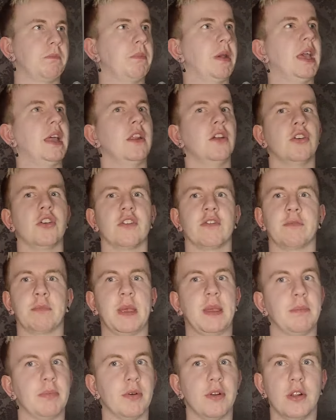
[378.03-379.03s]
pillar of
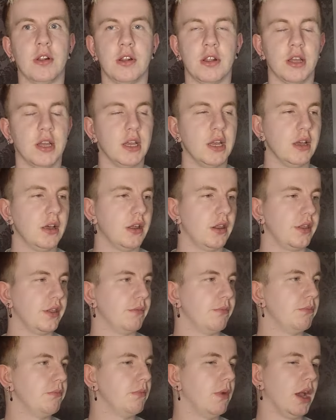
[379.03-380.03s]
people,
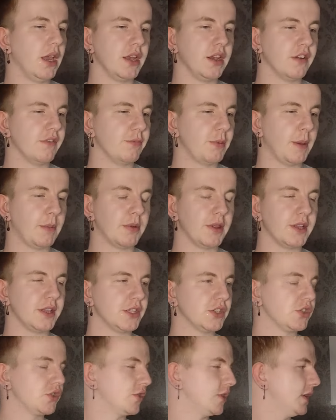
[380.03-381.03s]
the mountain of people
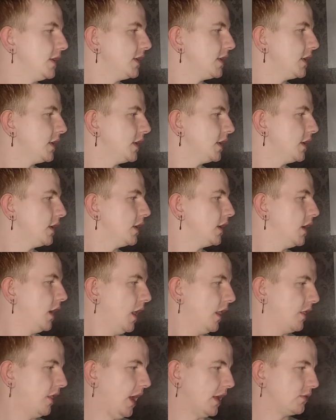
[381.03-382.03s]
in the street.
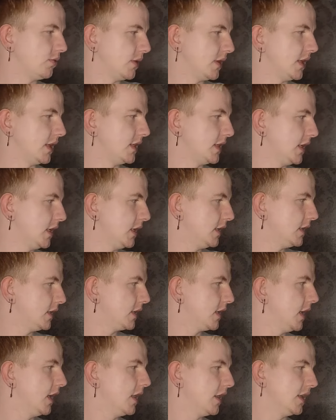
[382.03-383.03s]
That's what this
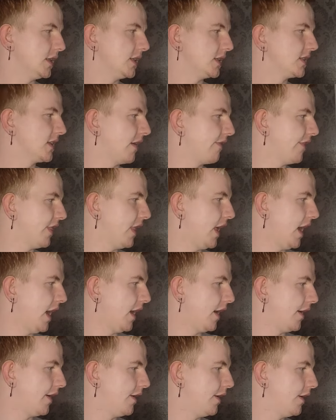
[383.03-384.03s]
is. This is giving
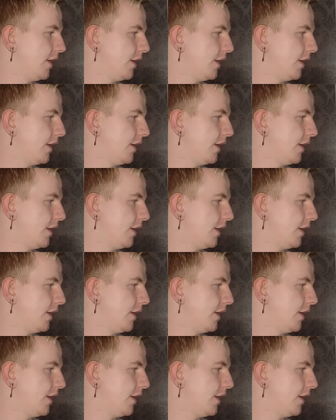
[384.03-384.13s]
that.